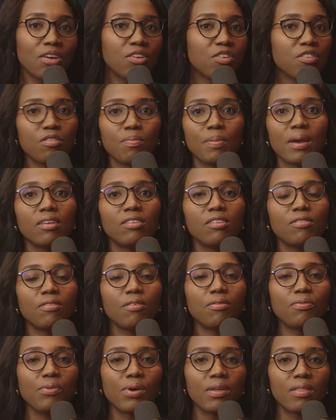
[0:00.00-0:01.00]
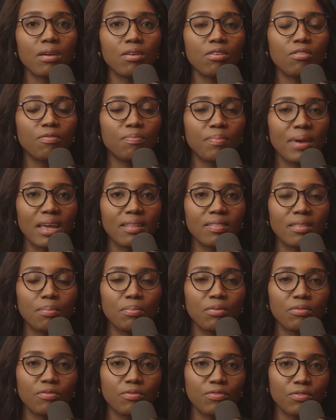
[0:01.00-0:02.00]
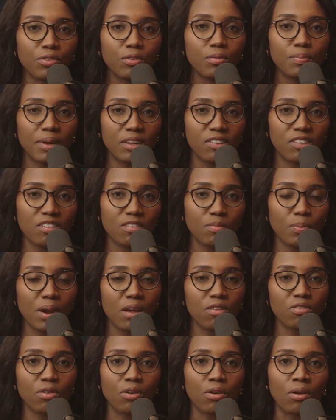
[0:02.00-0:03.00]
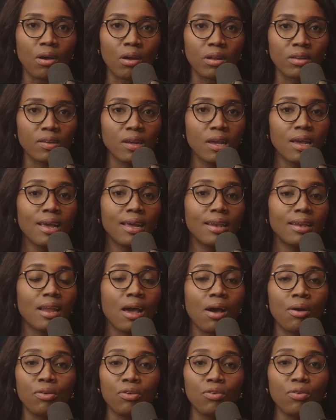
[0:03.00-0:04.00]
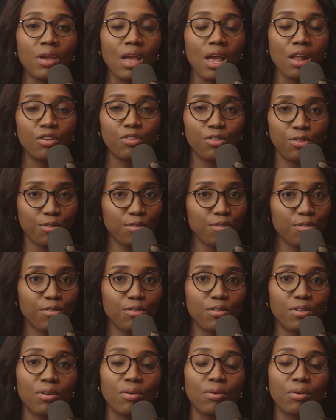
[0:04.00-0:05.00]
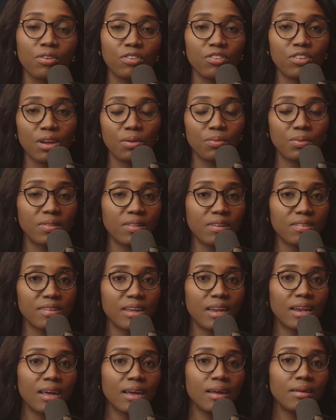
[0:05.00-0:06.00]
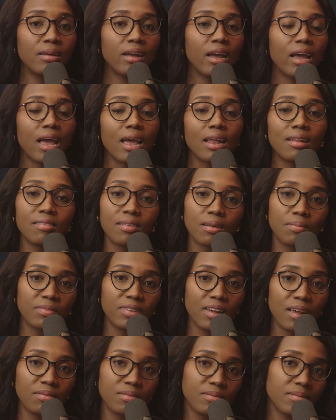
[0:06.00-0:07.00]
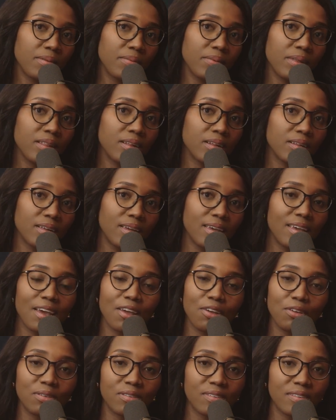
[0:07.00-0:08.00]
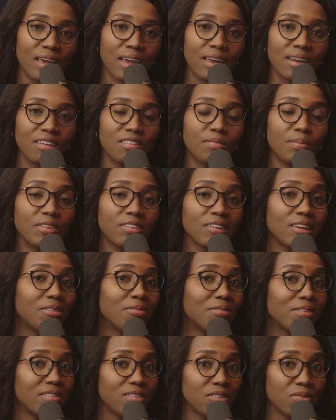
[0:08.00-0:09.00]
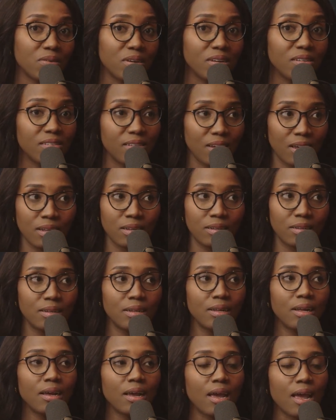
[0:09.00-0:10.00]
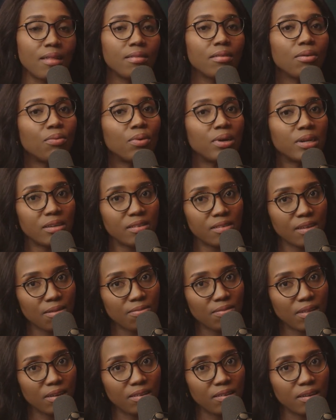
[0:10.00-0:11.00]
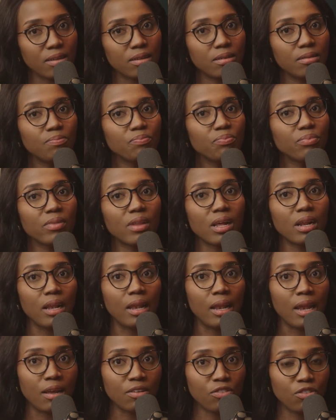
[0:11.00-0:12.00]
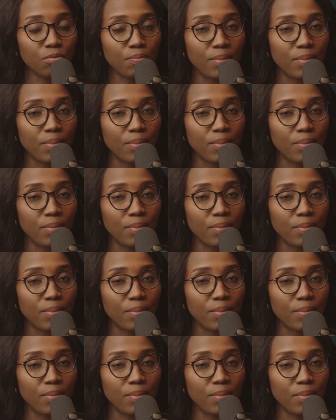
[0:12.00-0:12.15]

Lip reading: Irrespective of whether you've paid the full purchase price or not. Now you can choose to negotiate with the seller, and sometimes maybe they'll hear your side, especially if it's a resale, and they want to save the deal. They'll let you